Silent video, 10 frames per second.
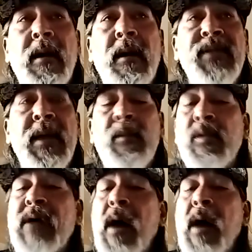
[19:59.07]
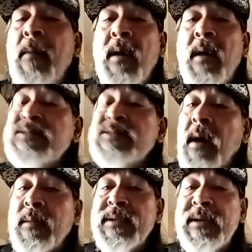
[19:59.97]
they will come out and talk
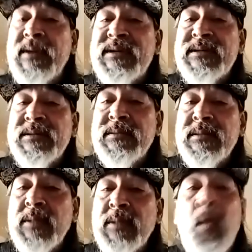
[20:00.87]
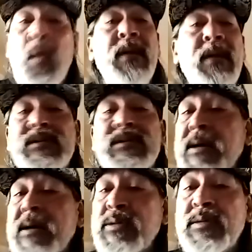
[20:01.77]
with us, or they will talk
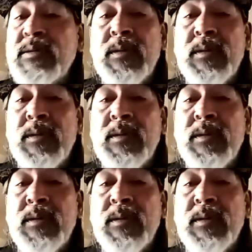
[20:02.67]
to